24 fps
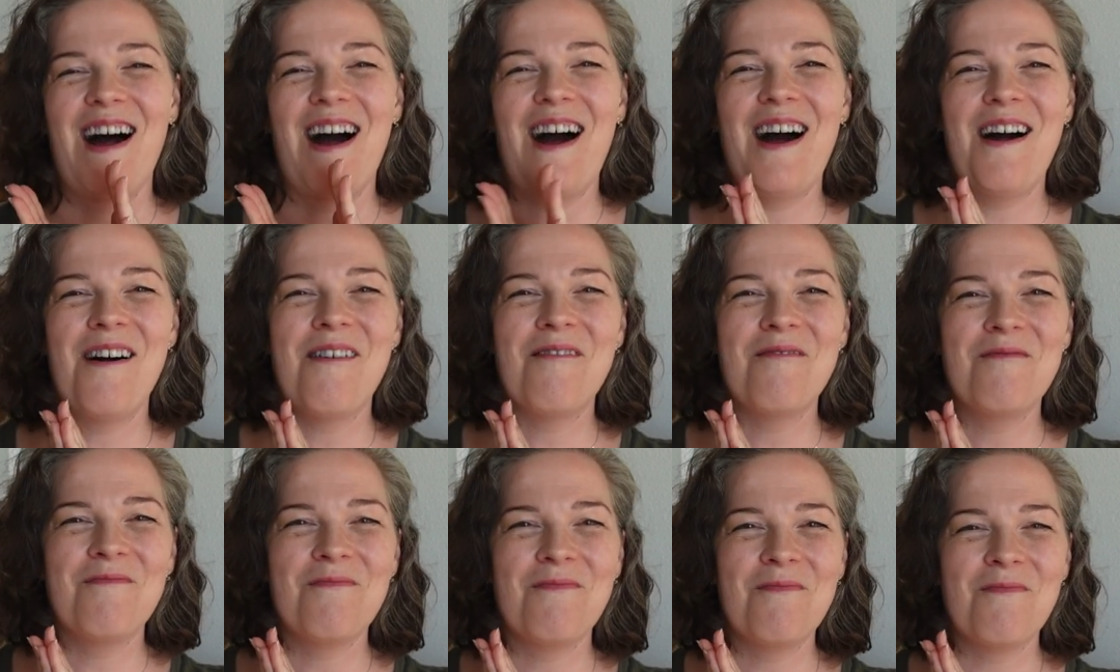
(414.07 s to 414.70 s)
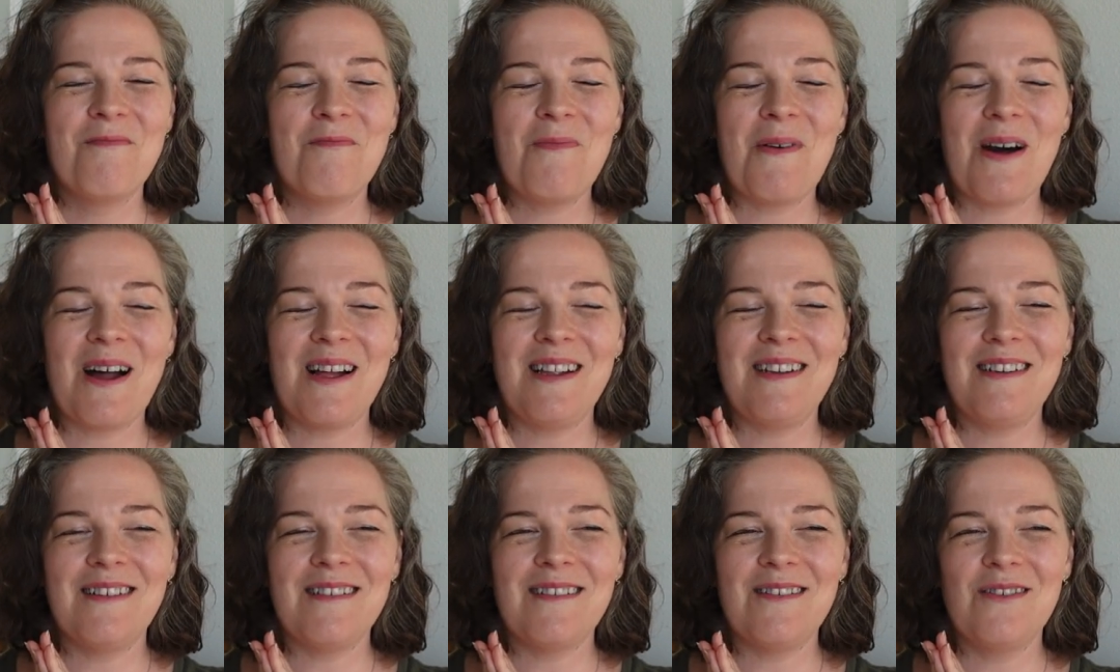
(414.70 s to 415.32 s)
Um,
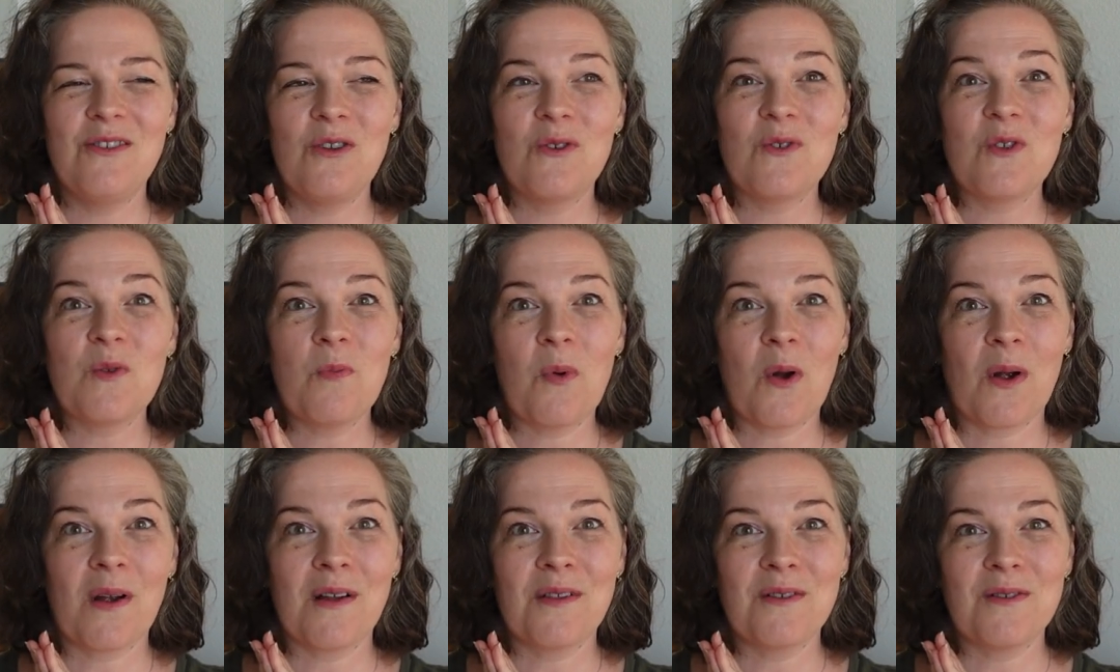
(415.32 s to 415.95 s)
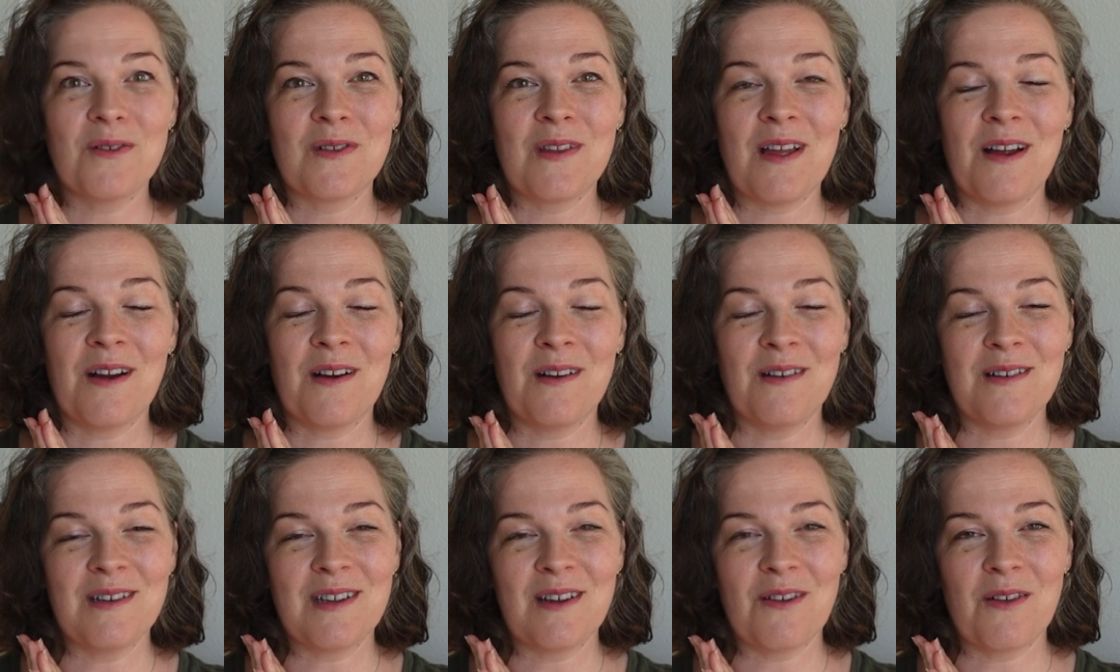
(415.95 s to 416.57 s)
but no spoilers
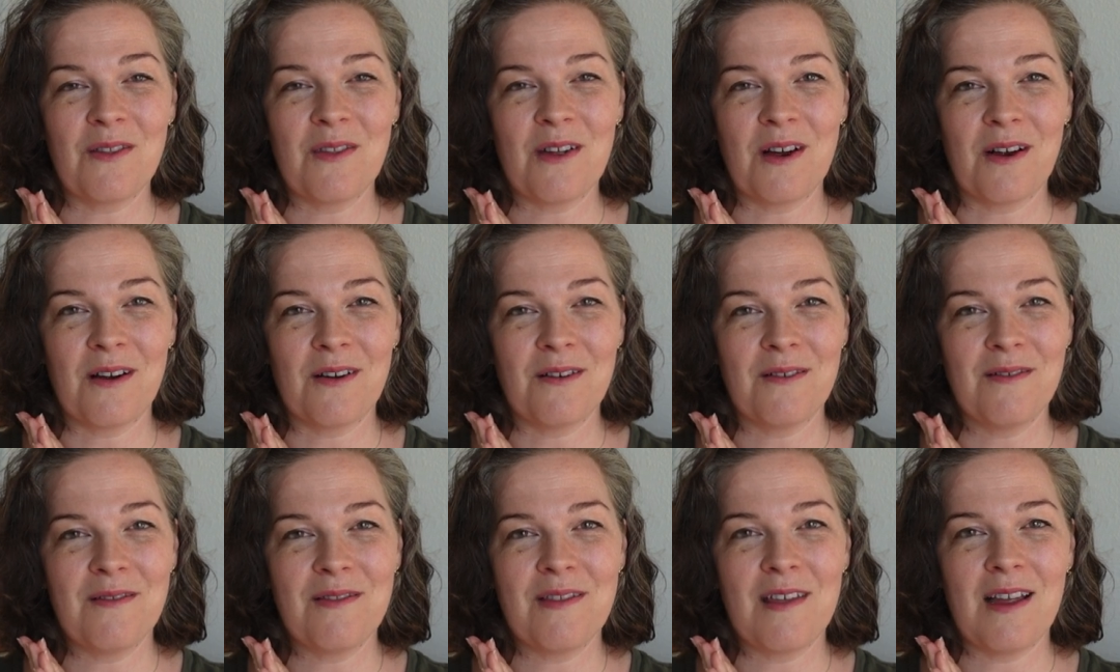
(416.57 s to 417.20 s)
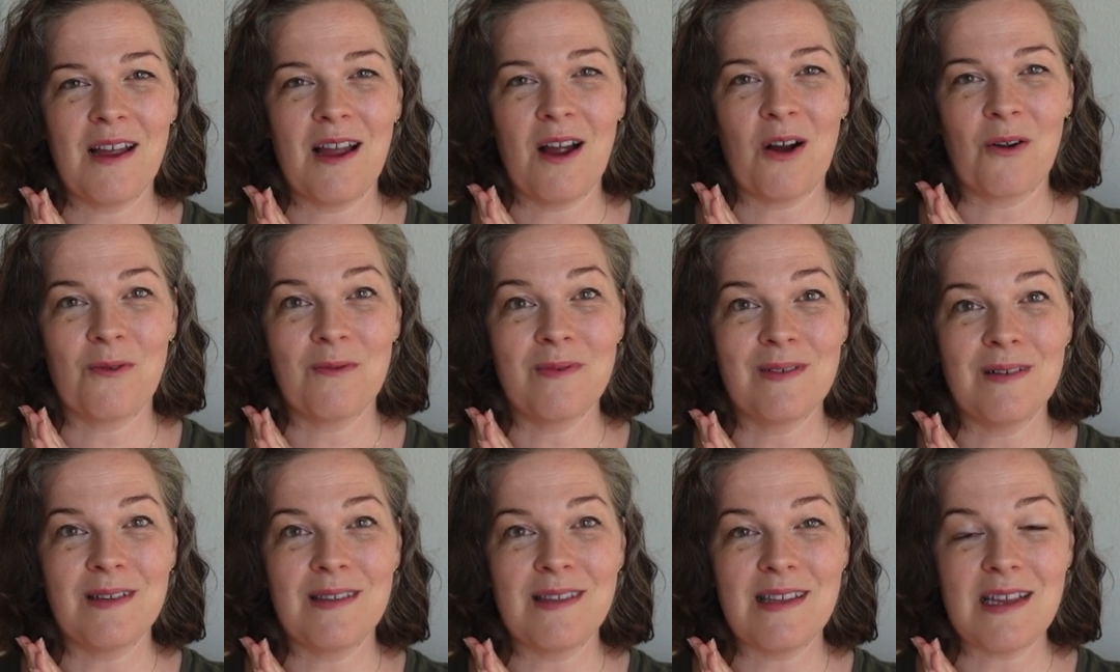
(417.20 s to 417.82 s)
there until they're they are
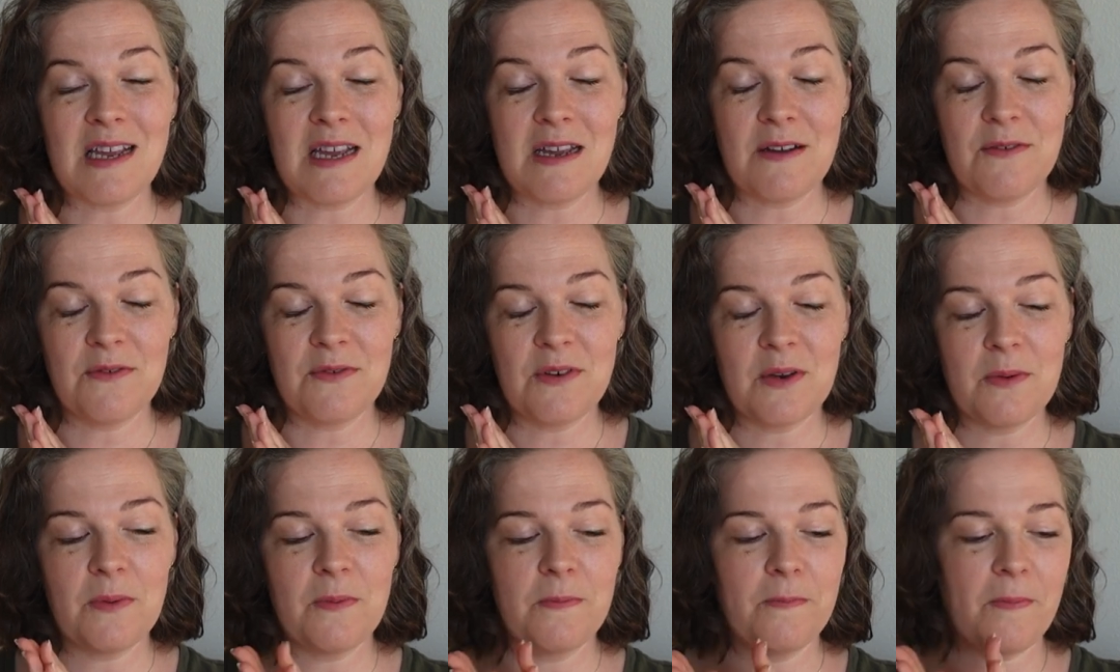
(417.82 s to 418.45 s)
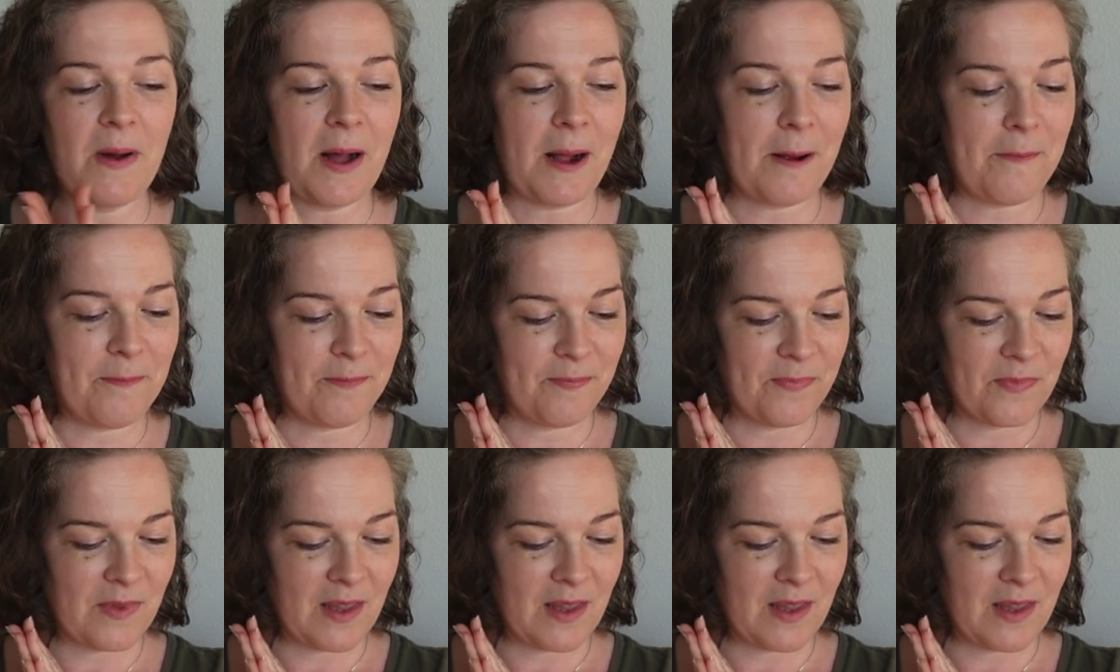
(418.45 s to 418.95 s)
received. But